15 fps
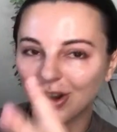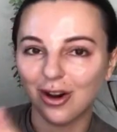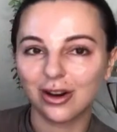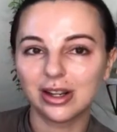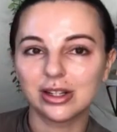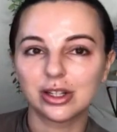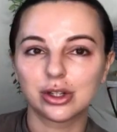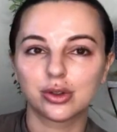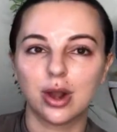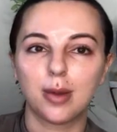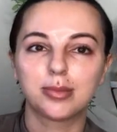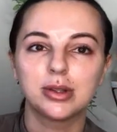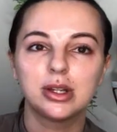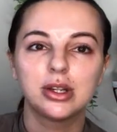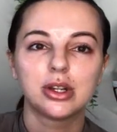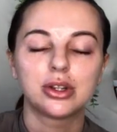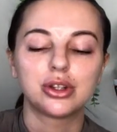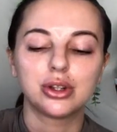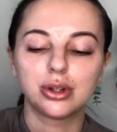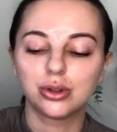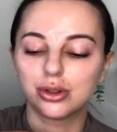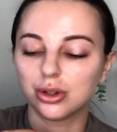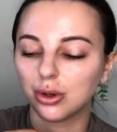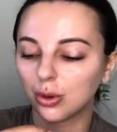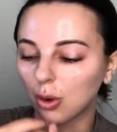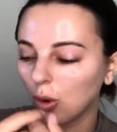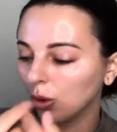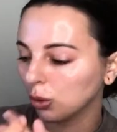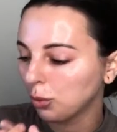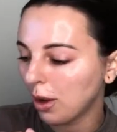already disrupted due to
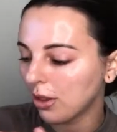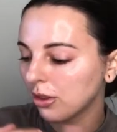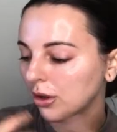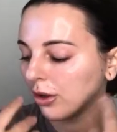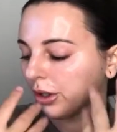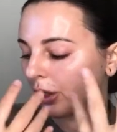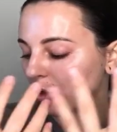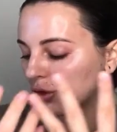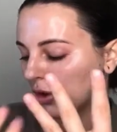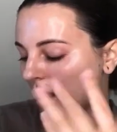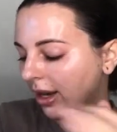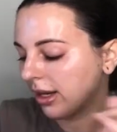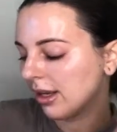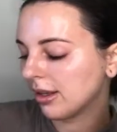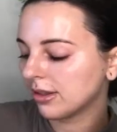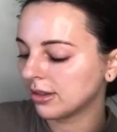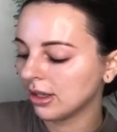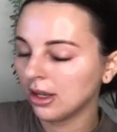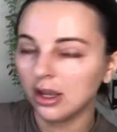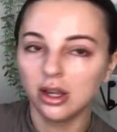cold weather and dryness,